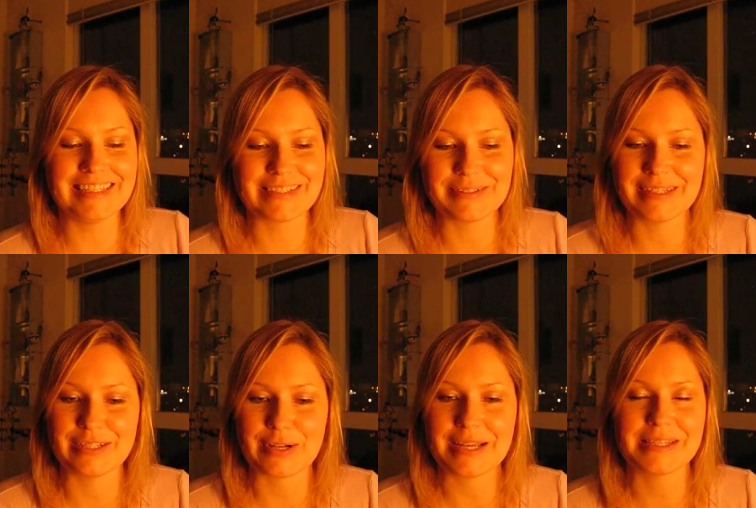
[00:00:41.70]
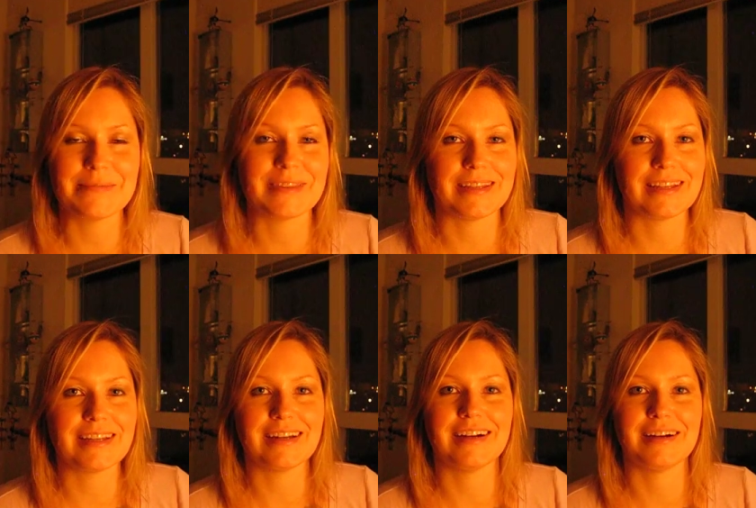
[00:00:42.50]
so I'm going to try
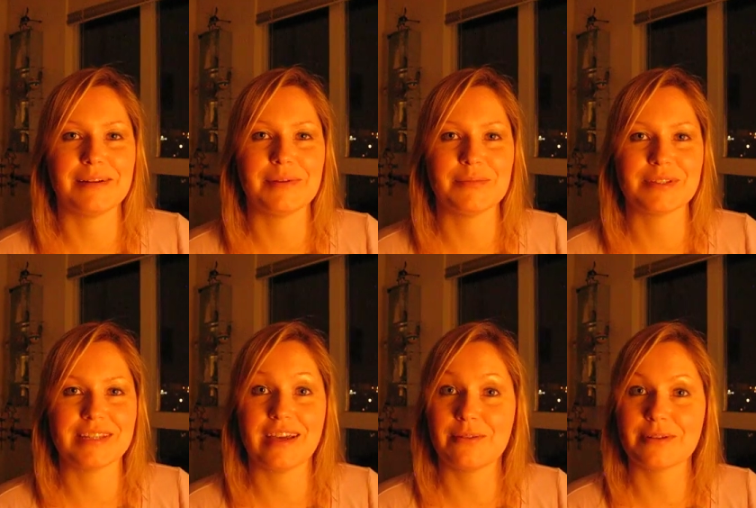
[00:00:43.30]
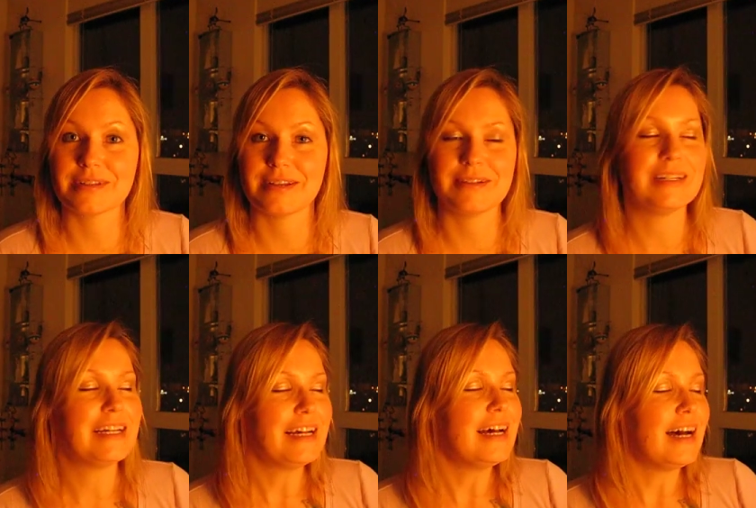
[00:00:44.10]
something um, and we'll see how it works out.
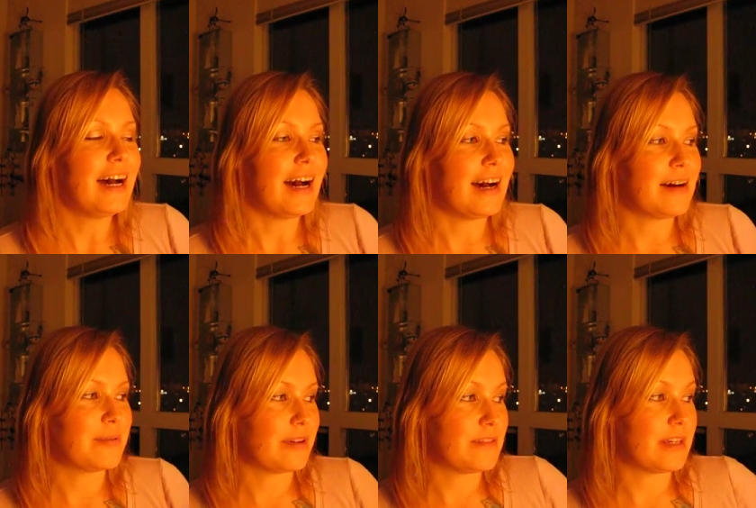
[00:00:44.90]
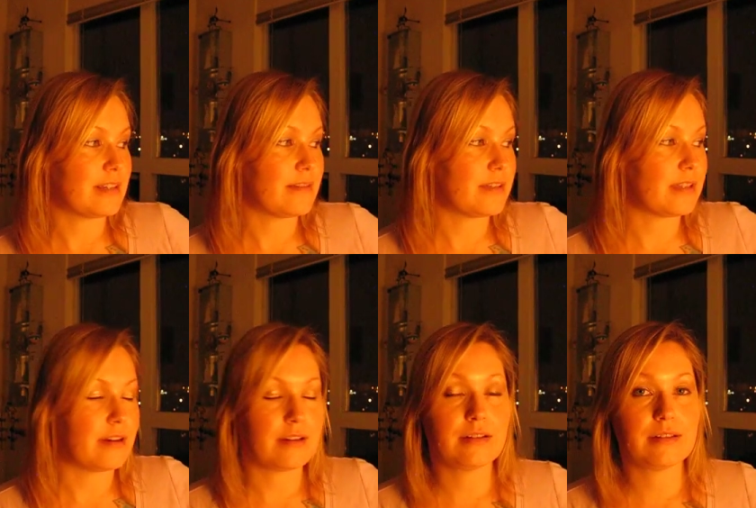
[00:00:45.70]
Uh, what I've done is I've
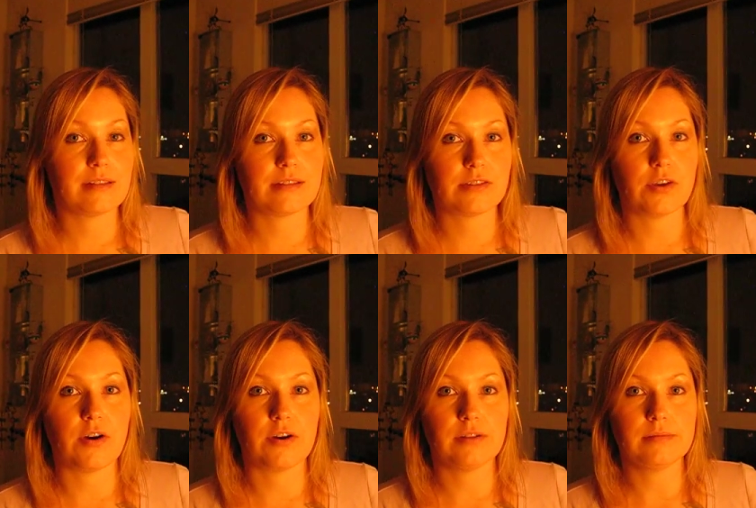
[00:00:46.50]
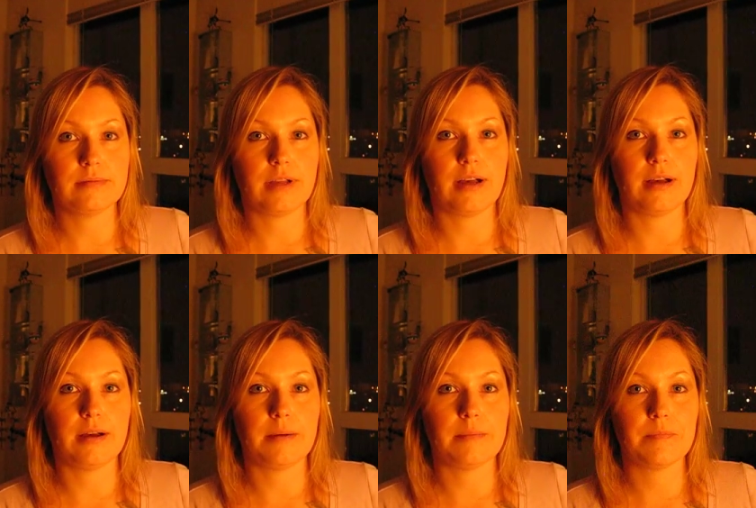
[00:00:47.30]
sung this song
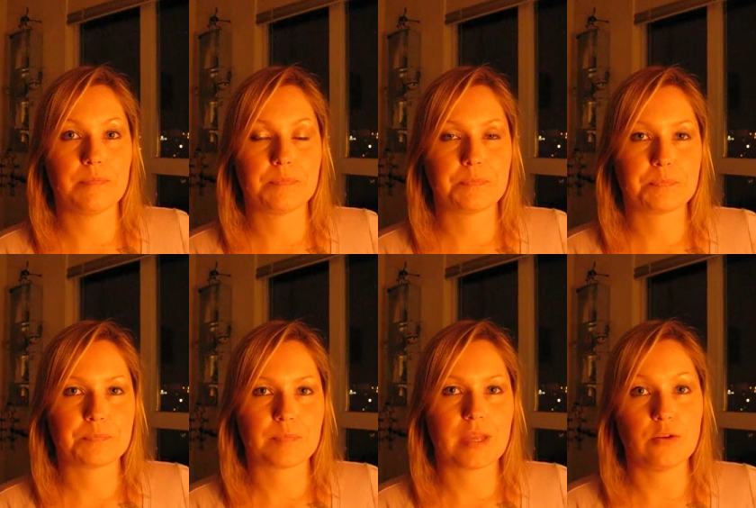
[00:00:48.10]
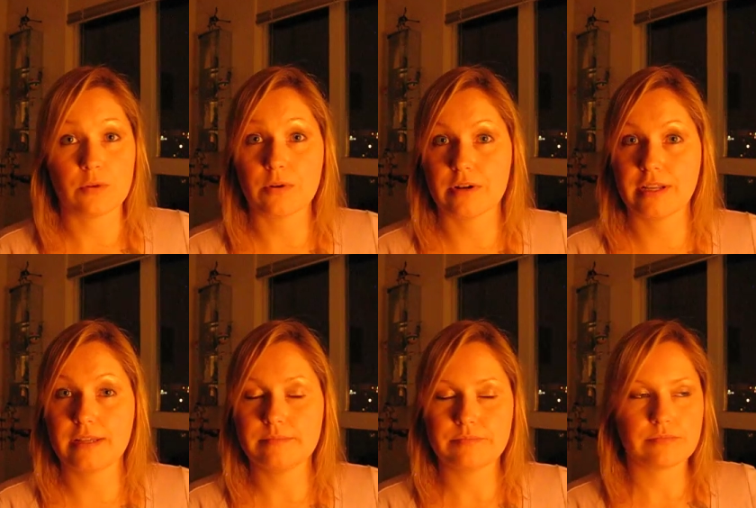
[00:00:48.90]
um, and recorded
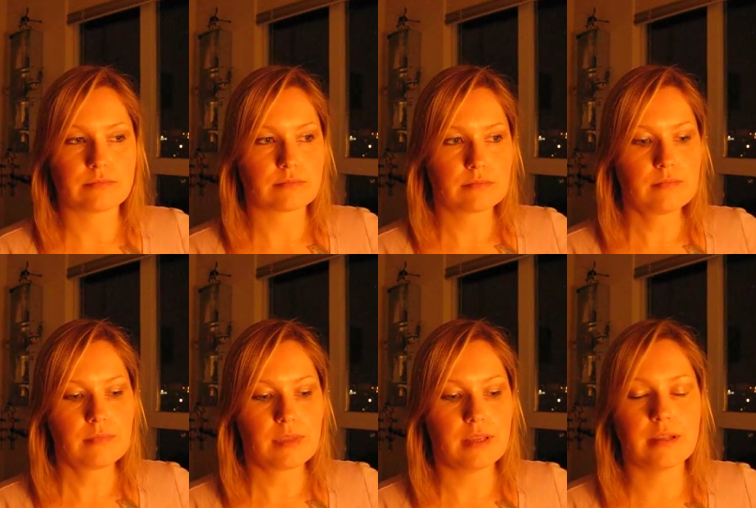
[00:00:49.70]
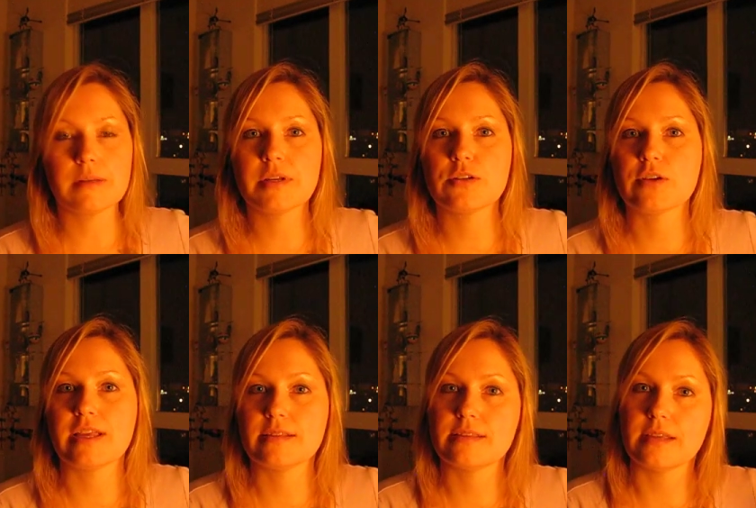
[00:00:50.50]
it and then I'm going to try
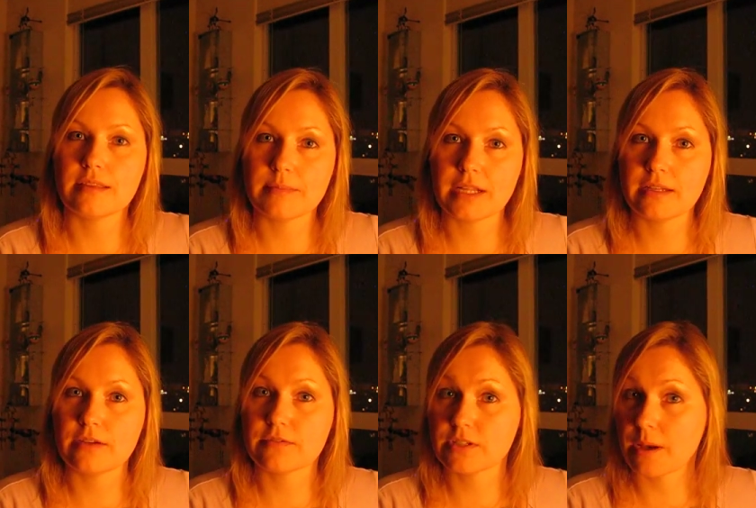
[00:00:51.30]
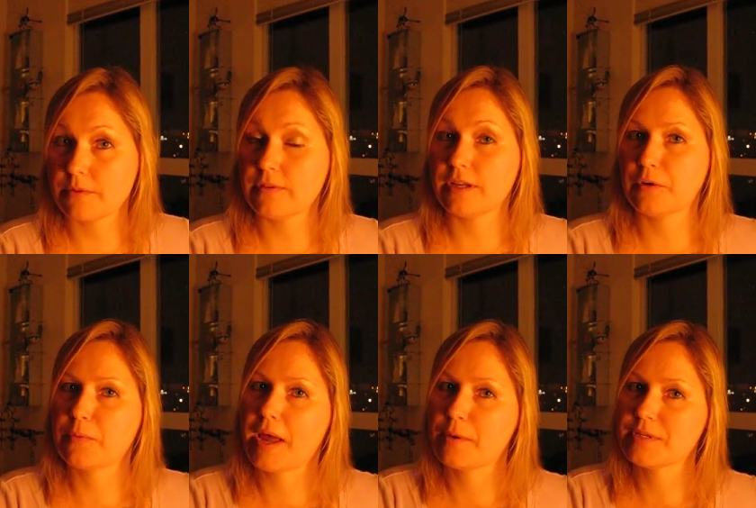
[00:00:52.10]
and sing the melody over top of it in a
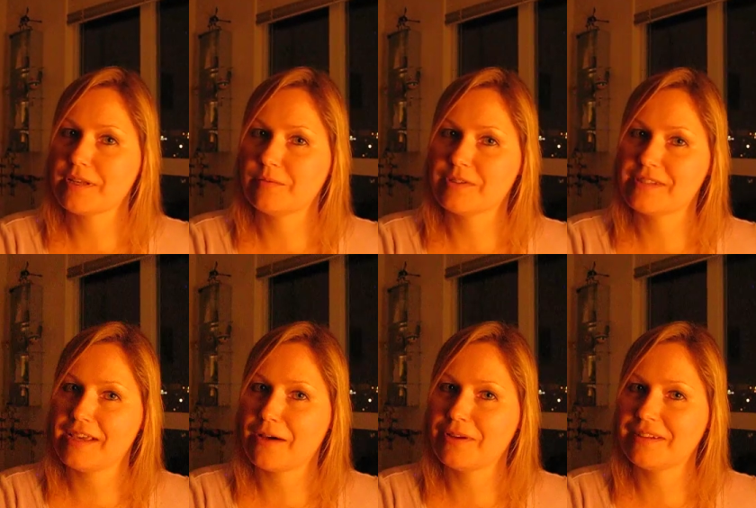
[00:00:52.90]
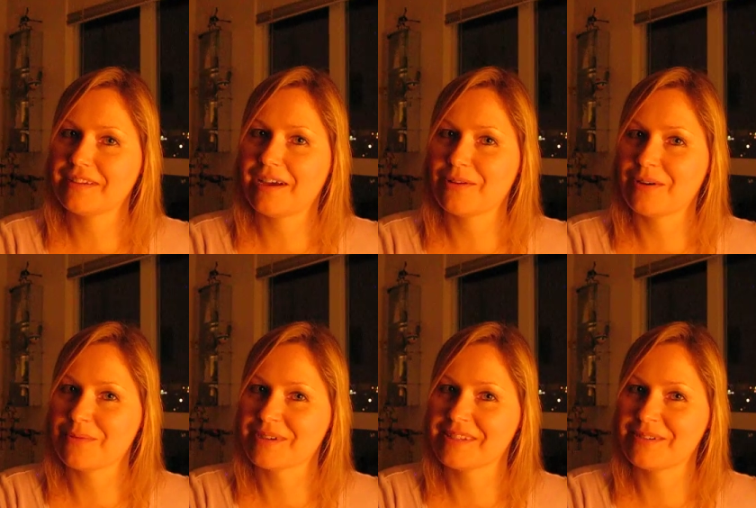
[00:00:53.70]
round and we'll see how it, how it all
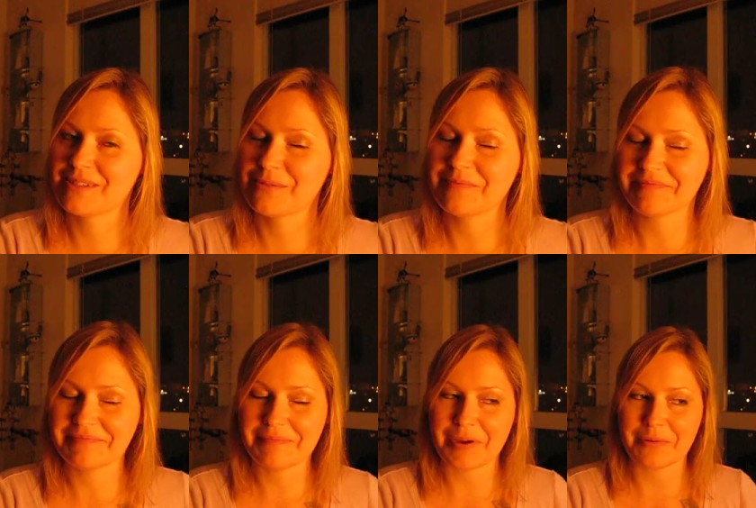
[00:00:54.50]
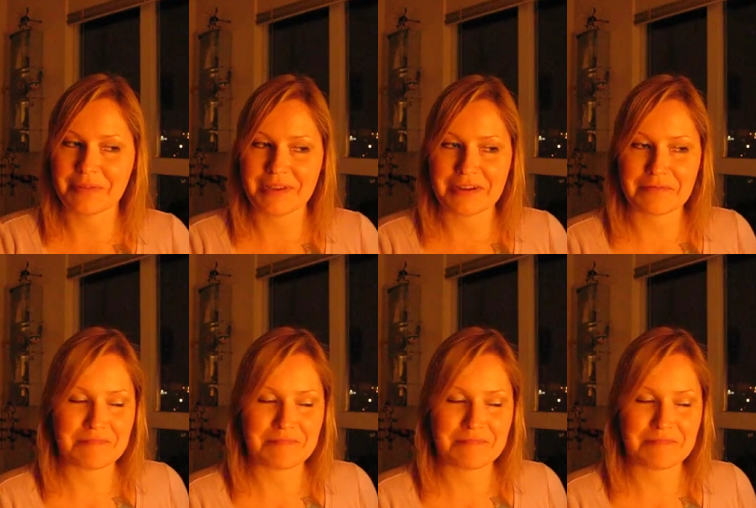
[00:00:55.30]
works out. So bear with me here